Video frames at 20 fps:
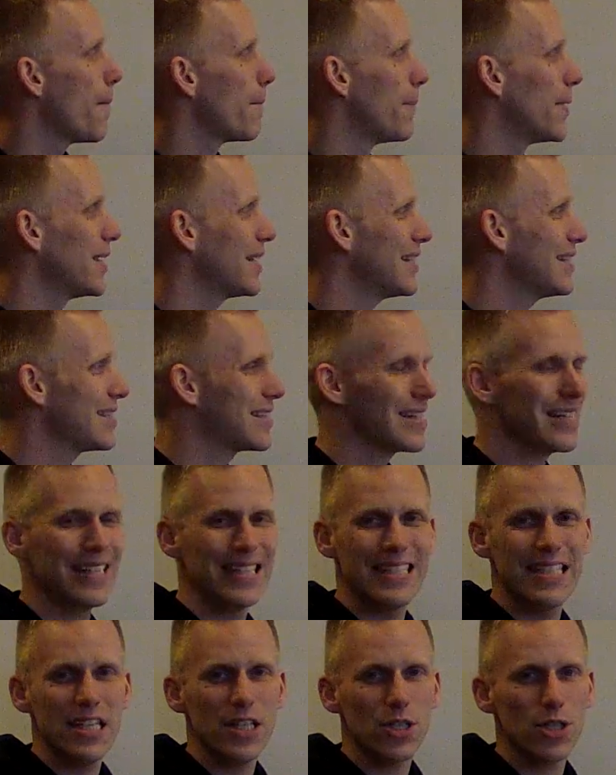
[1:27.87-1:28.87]
but it's
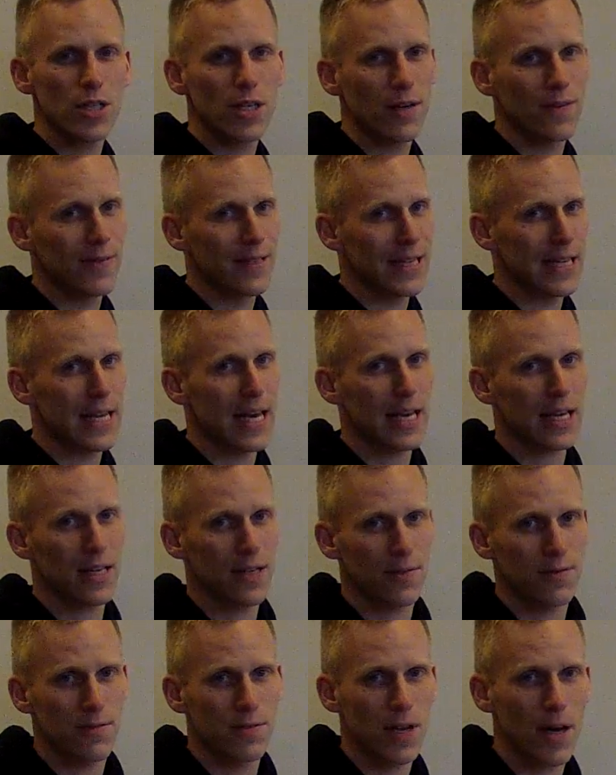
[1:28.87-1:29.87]
addition of a
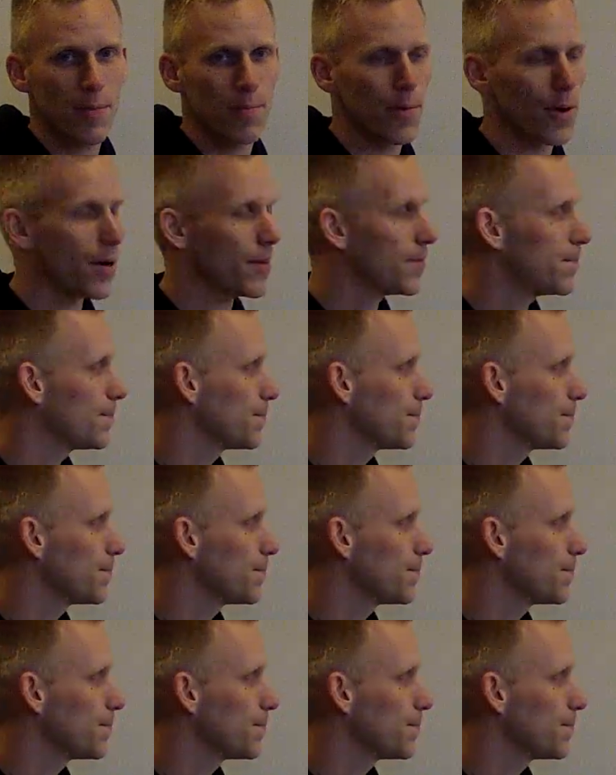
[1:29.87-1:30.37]
negative number.